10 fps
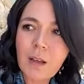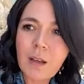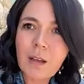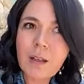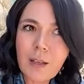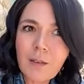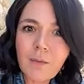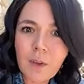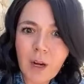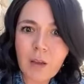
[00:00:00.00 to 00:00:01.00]
it's
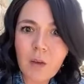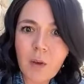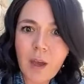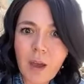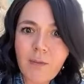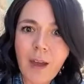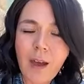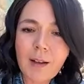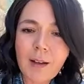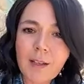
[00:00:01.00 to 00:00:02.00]
infinite. You have
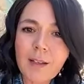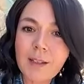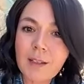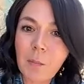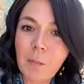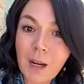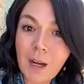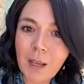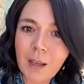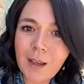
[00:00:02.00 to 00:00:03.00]
access to
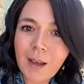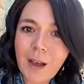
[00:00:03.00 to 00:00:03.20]
money.